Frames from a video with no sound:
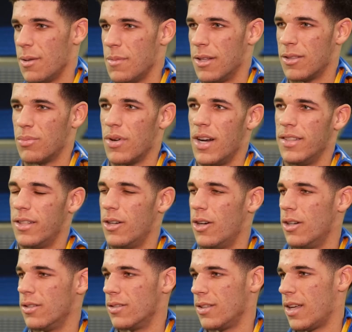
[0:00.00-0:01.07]
I'm not surprised at
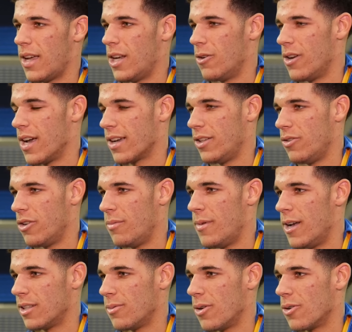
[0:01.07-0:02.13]
all. I know what I can do on the
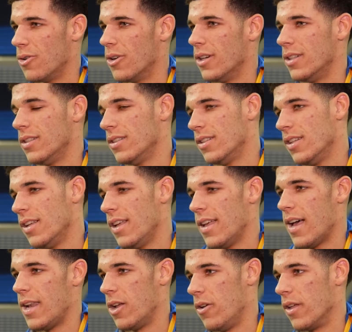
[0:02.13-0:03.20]
basketball court.
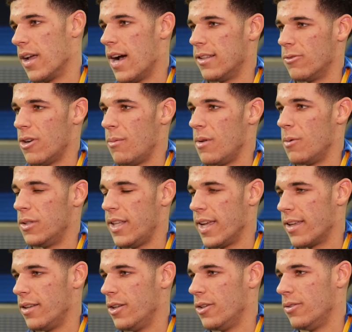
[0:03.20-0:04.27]
I know the guys around me, what they
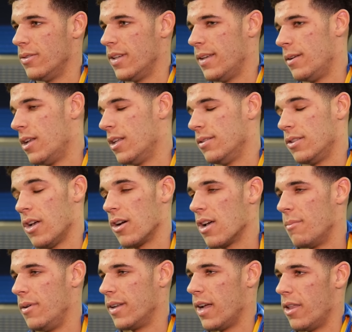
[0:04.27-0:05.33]
can do, and it's all
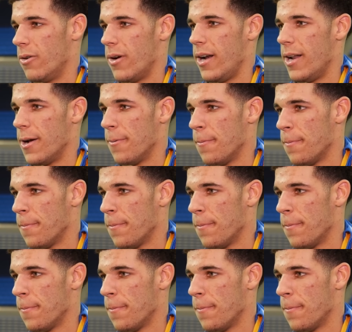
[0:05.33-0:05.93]
coming together right now.